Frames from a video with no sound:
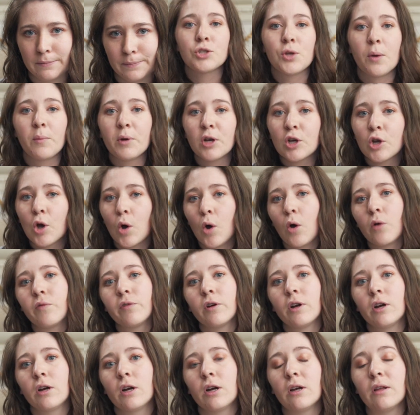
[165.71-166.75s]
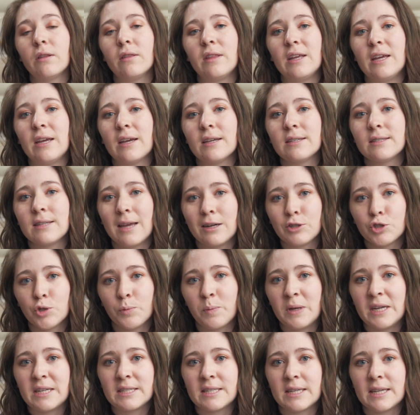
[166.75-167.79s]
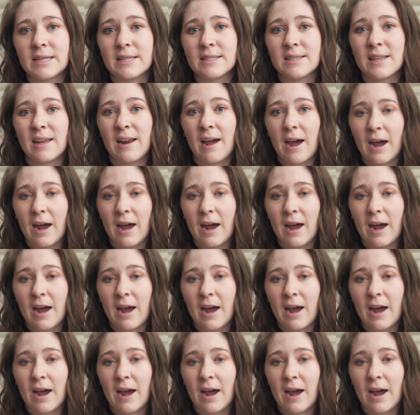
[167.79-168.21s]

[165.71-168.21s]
So I'm gonna go over the essential pieces that